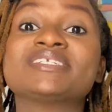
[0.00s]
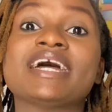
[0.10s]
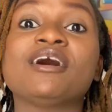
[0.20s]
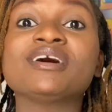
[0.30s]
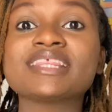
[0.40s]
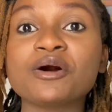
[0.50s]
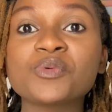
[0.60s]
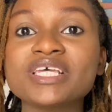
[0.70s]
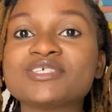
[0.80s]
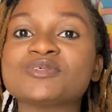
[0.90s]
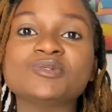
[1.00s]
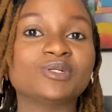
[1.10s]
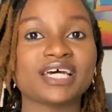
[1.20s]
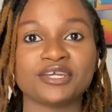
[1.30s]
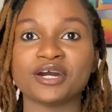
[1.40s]
there are other ways to know
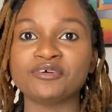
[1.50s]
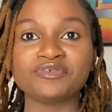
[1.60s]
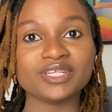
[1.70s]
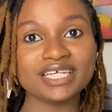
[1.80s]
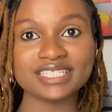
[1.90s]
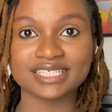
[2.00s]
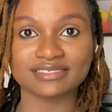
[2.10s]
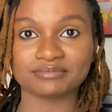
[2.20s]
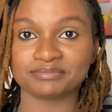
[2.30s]
that you're ovulating.